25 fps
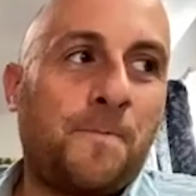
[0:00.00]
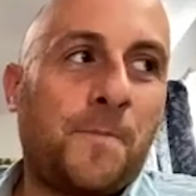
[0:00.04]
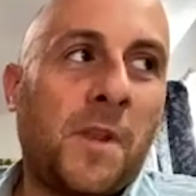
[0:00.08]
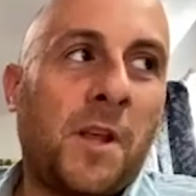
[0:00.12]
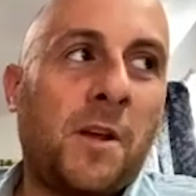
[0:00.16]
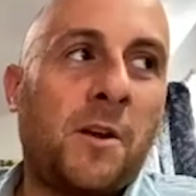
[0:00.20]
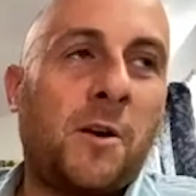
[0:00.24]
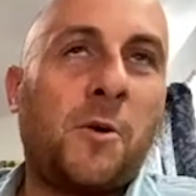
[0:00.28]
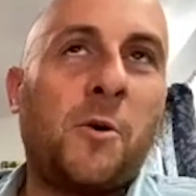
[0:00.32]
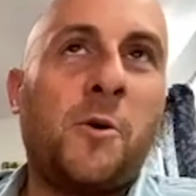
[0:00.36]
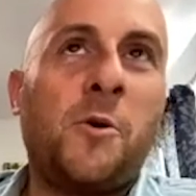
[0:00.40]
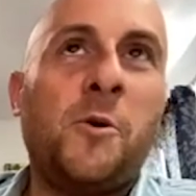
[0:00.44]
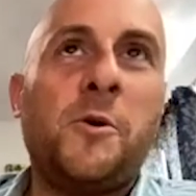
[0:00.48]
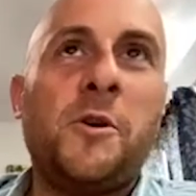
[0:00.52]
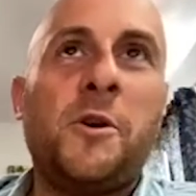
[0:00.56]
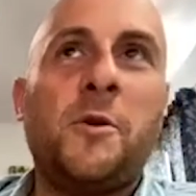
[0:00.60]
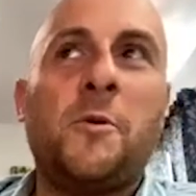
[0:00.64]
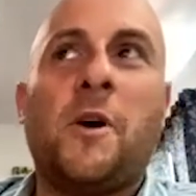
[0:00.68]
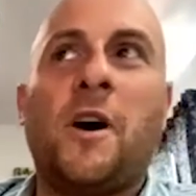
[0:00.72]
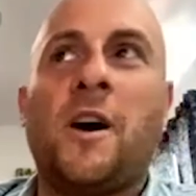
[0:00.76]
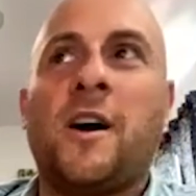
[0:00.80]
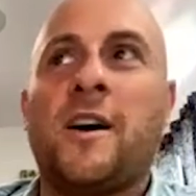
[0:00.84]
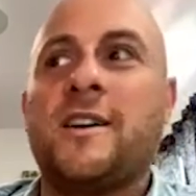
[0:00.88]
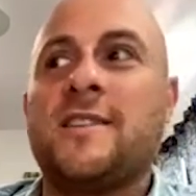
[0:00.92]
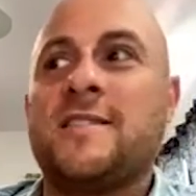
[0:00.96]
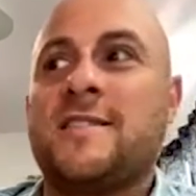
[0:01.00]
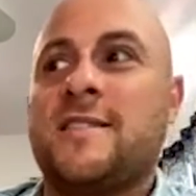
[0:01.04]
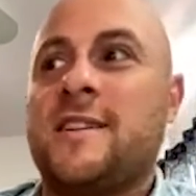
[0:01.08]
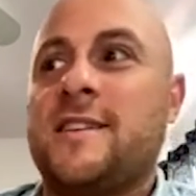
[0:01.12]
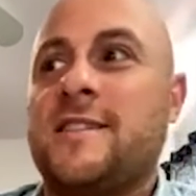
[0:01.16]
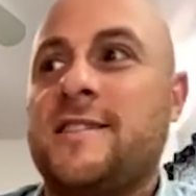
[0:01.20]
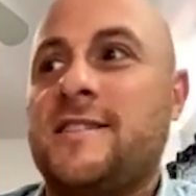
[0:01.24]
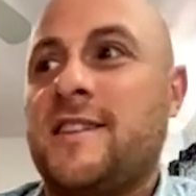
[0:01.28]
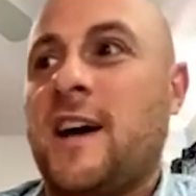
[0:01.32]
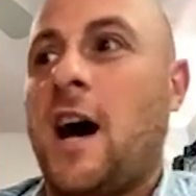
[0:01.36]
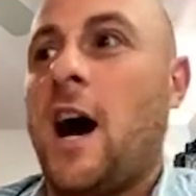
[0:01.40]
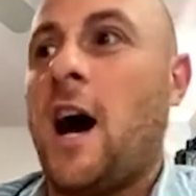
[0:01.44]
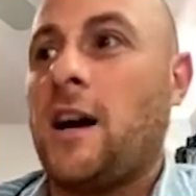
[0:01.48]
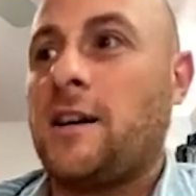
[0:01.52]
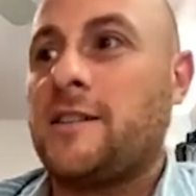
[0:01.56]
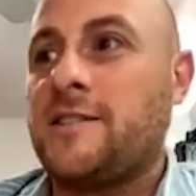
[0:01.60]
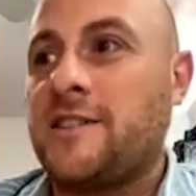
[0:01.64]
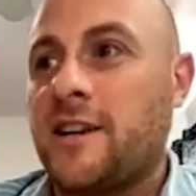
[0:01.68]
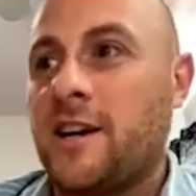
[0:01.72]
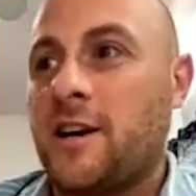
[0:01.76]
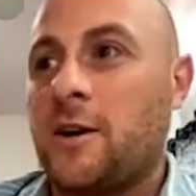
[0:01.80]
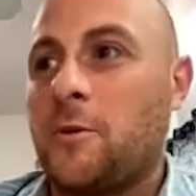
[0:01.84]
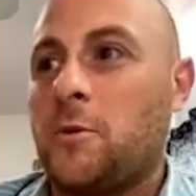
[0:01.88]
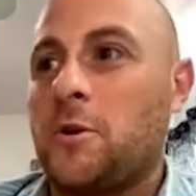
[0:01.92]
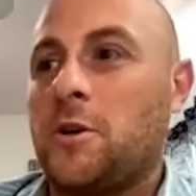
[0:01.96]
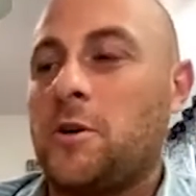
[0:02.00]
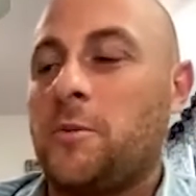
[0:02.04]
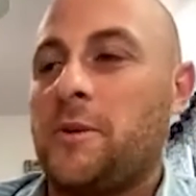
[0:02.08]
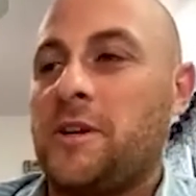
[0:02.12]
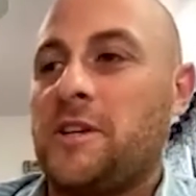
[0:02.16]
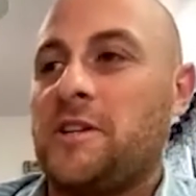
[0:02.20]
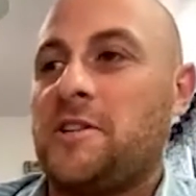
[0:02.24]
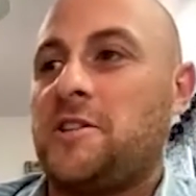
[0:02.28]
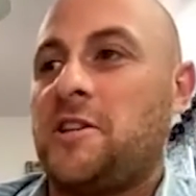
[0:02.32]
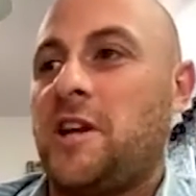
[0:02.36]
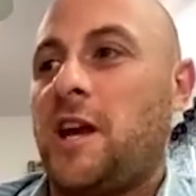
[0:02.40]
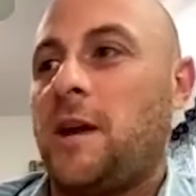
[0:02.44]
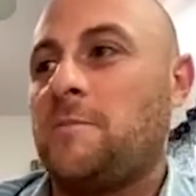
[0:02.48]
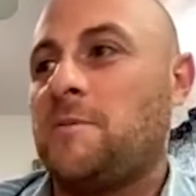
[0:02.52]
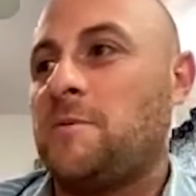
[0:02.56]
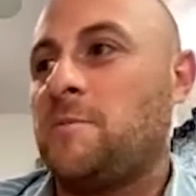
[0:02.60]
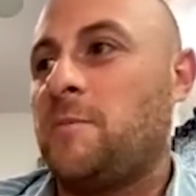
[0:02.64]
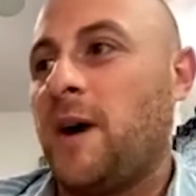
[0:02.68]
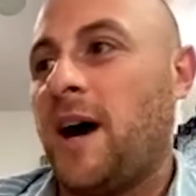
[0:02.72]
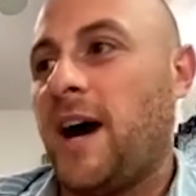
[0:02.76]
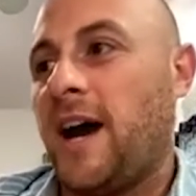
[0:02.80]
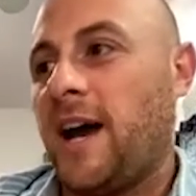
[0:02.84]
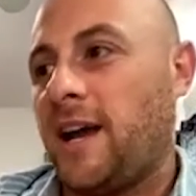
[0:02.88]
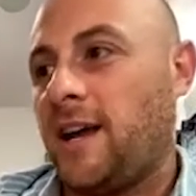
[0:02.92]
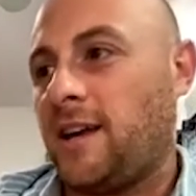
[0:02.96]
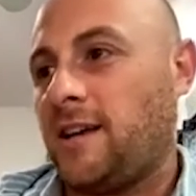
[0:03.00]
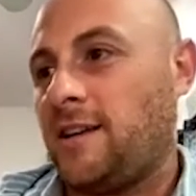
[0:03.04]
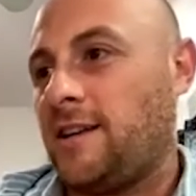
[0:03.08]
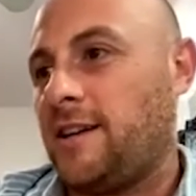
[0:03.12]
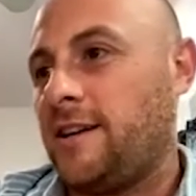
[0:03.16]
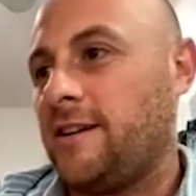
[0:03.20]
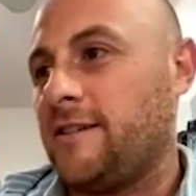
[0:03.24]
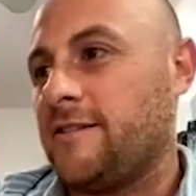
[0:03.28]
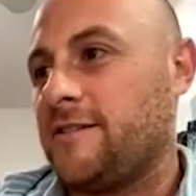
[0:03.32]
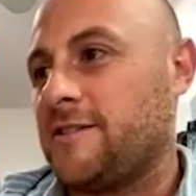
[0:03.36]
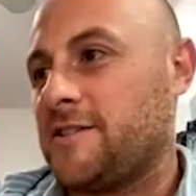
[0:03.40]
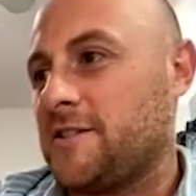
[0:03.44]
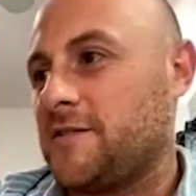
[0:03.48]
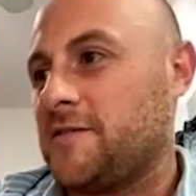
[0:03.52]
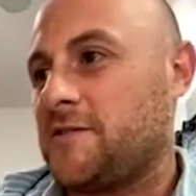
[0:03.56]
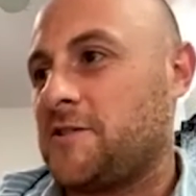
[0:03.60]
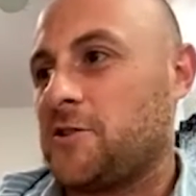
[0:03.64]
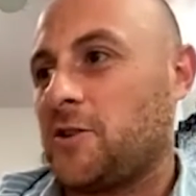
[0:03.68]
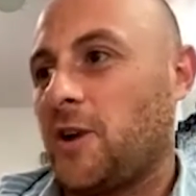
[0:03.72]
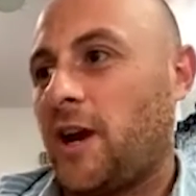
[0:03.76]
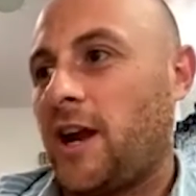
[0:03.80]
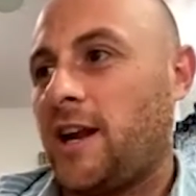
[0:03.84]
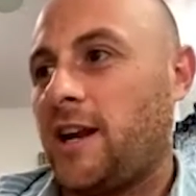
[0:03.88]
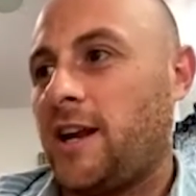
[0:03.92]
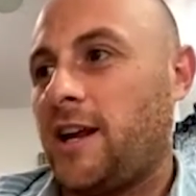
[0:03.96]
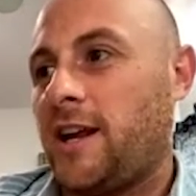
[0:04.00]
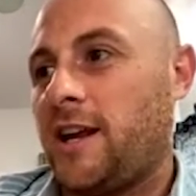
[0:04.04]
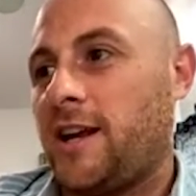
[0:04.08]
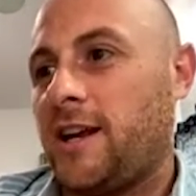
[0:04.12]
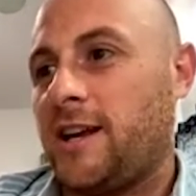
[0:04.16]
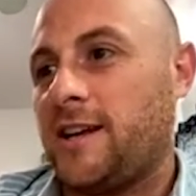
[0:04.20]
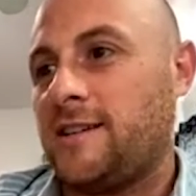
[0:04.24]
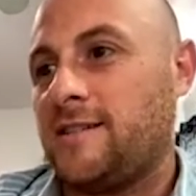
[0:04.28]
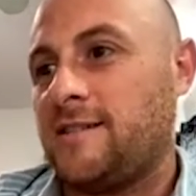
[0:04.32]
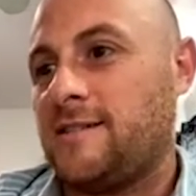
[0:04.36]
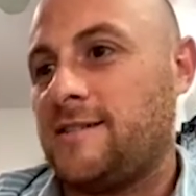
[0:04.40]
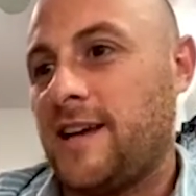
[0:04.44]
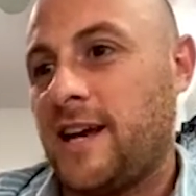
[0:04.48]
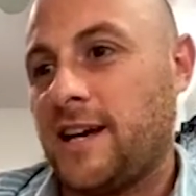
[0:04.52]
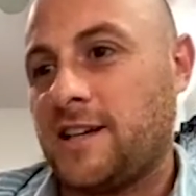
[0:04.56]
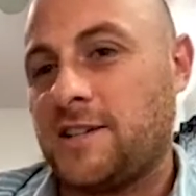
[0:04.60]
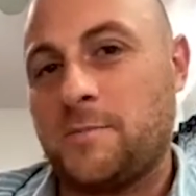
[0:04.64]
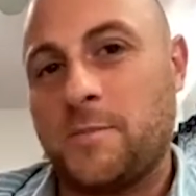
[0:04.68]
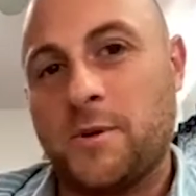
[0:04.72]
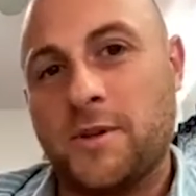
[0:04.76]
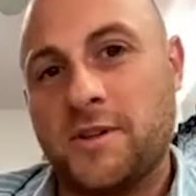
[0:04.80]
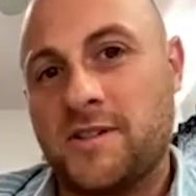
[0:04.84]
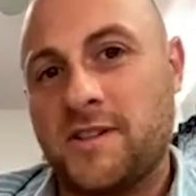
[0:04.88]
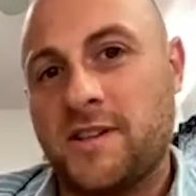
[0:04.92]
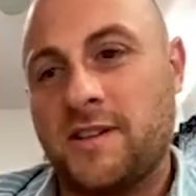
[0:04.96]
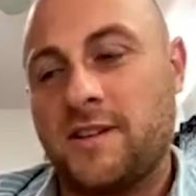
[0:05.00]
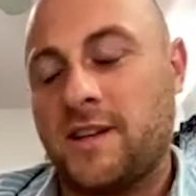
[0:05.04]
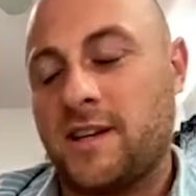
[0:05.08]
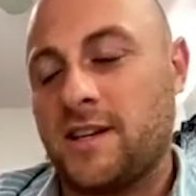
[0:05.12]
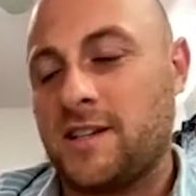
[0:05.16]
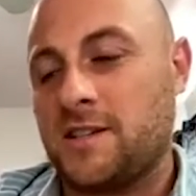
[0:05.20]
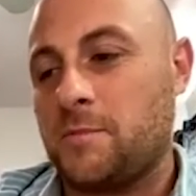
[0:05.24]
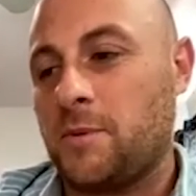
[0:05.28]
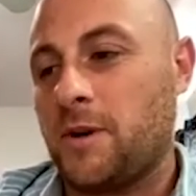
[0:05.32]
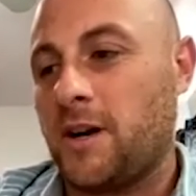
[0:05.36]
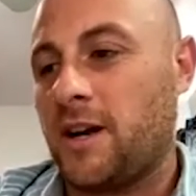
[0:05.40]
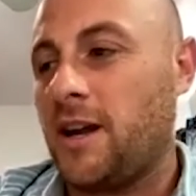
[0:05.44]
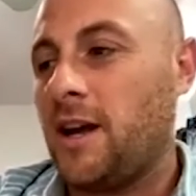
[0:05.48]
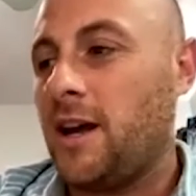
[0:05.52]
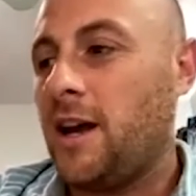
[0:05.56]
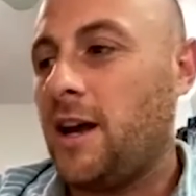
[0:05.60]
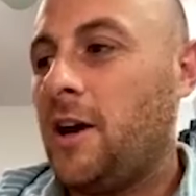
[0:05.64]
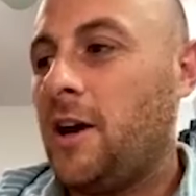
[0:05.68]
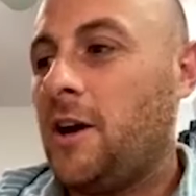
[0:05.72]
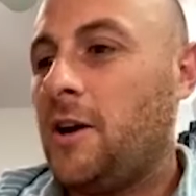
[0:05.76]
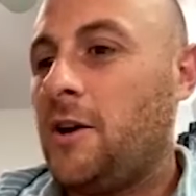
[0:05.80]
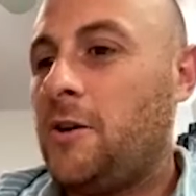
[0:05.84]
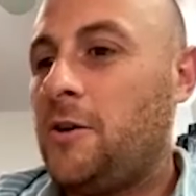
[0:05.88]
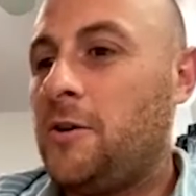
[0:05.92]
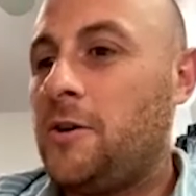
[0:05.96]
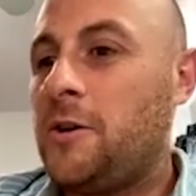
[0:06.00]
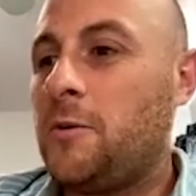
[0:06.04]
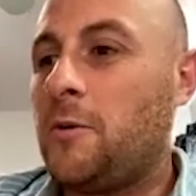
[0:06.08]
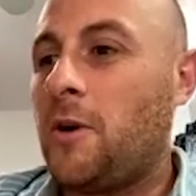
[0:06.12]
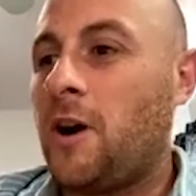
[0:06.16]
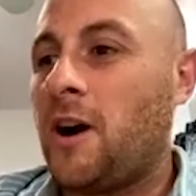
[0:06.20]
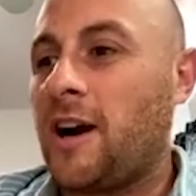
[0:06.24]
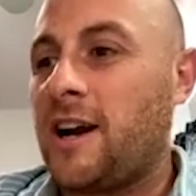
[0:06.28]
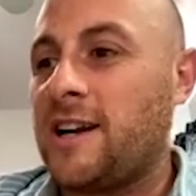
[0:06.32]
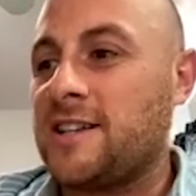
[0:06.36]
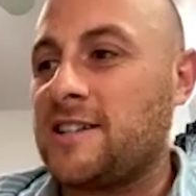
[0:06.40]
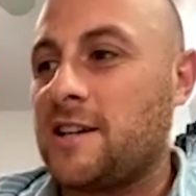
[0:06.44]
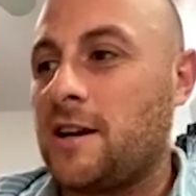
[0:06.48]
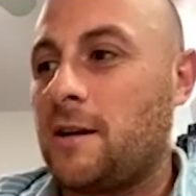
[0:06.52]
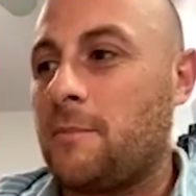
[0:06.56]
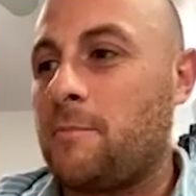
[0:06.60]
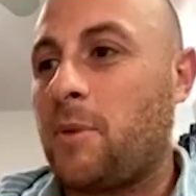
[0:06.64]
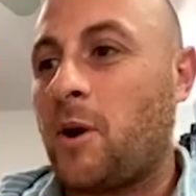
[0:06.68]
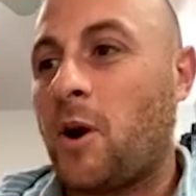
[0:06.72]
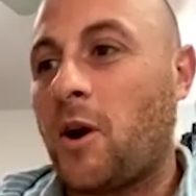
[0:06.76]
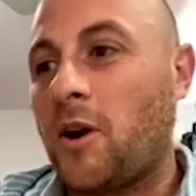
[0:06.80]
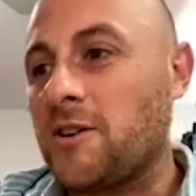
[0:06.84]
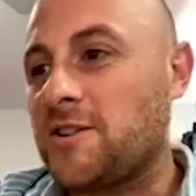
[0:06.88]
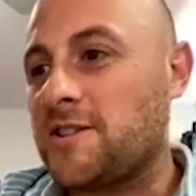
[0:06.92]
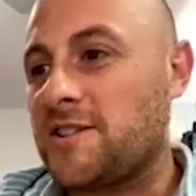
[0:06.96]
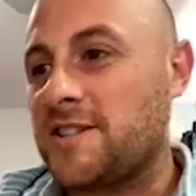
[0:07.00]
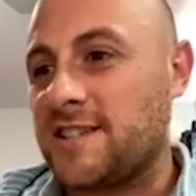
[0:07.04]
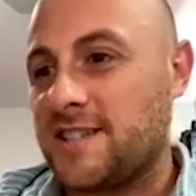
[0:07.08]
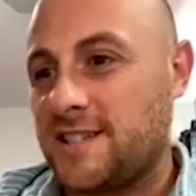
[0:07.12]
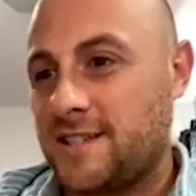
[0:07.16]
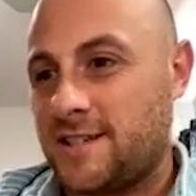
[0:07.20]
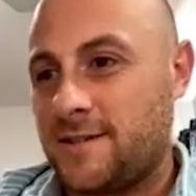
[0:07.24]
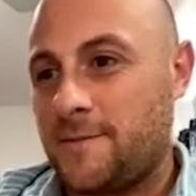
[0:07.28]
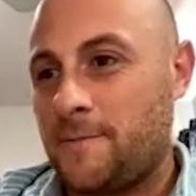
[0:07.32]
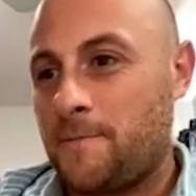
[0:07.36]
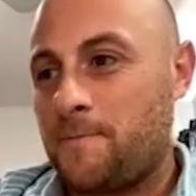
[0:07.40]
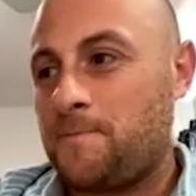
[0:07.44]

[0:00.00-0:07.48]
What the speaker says: who you are as a doctor will be shaped by years of training and textbooks and things, but who you are as a person